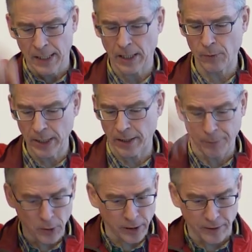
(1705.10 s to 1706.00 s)
Now we're in the
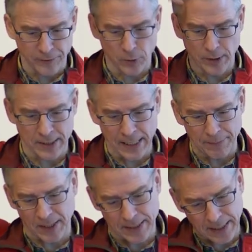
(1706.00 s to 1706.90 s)
process of doing the
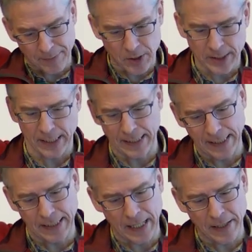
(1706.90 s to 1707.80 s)
same transcriptional
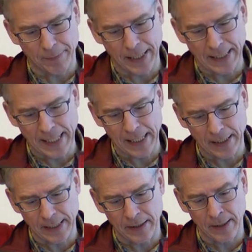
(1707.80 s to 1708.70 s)
technique in other brain
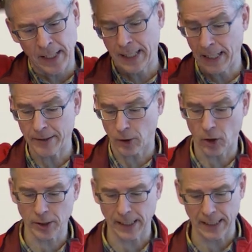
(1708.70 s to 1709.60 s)
area, in other
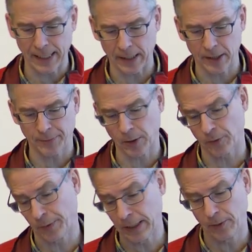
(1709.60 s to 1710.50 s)
cortical areas,
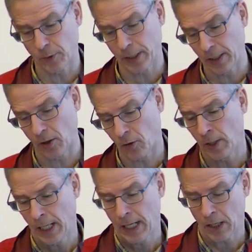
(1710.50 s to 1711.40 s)
because we really want to
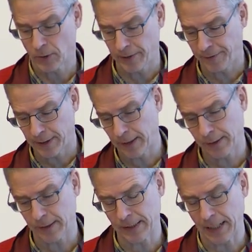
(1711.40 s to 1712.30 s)
know how different
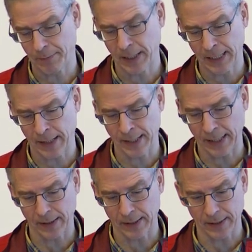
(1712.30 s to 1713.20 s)
is this number in other
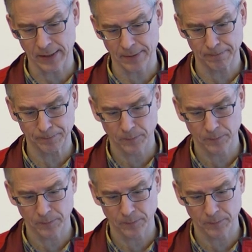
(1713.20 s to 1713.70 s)
areas.